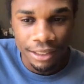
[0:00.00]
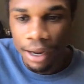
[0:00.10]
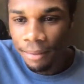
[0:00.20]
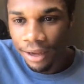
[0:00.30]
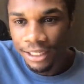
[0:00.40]

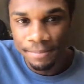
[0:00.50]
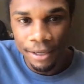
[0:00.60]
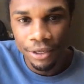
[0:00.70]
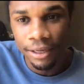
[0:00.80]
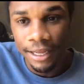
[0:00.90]
I'm not going to
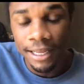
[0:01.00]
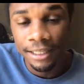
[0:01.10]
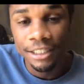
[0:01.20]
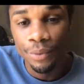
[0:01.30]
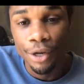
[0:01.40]
speculate. At
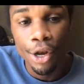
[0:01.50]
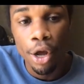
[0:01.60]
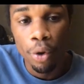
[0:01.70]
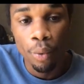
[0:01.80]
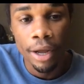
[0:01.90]
least we
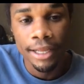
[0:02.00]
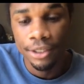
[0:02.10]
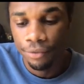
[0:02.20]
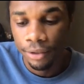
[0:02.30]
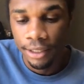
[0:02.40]
know what
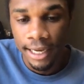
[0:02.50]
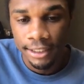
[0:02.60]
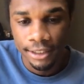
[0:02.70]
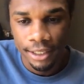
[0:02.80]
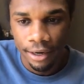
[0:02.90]
is really
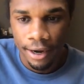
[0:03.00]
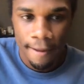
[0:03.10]
necessary.